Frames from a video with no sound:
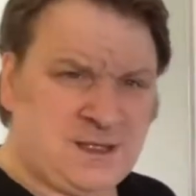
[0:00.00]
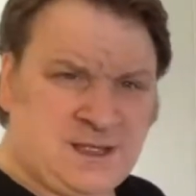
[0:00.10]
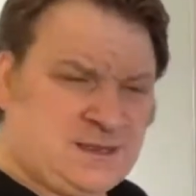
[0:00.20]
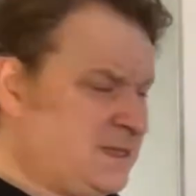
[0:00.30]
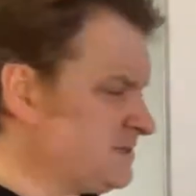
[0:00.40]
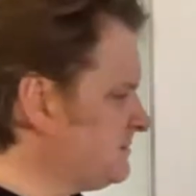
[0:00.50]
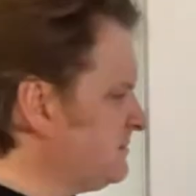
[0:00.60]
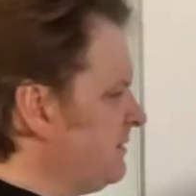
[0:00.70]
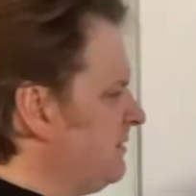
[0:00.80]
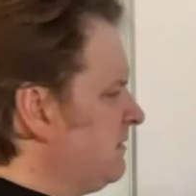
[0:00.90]
And that's
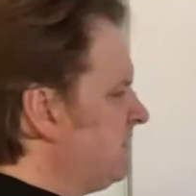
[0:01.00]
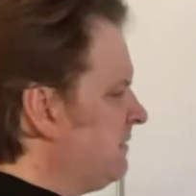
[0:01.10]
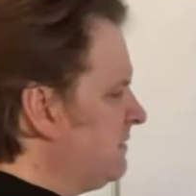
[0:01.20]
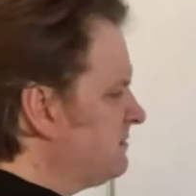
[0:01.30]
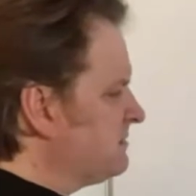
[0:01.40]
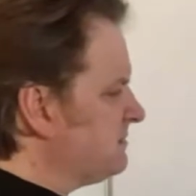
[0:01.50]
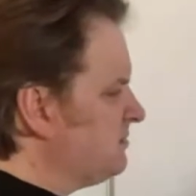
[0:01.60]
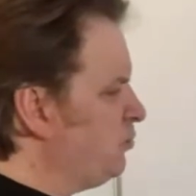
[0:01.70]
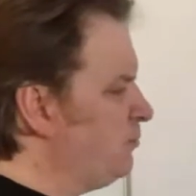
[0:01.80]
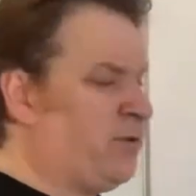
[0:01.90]
the, the, that's the
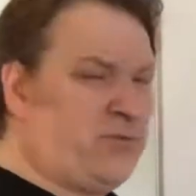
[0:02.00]
normal